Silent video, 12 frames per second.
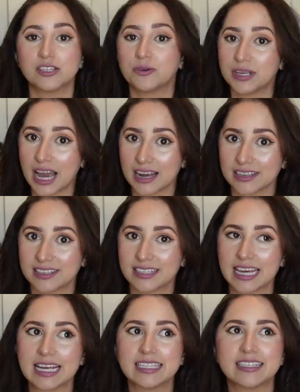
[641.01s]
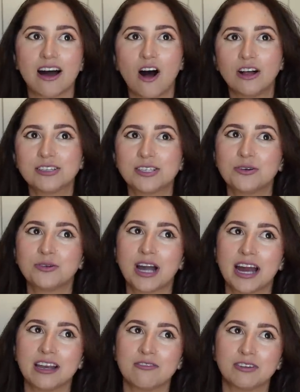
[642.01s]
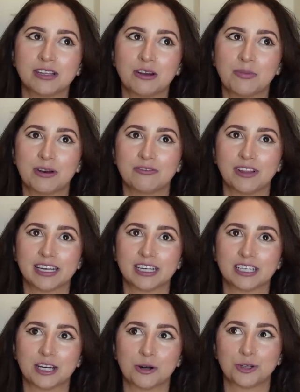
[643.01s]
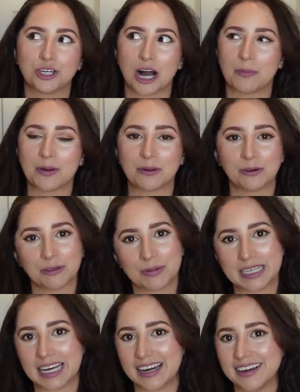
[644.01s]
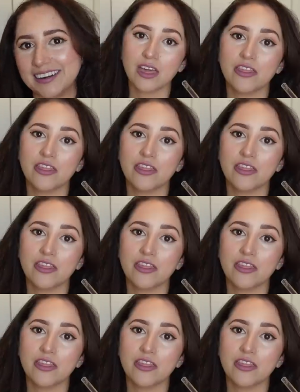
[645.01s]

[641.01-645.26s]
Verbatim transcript: So yes, it's also kind of a little bit of like a go shopping with me day.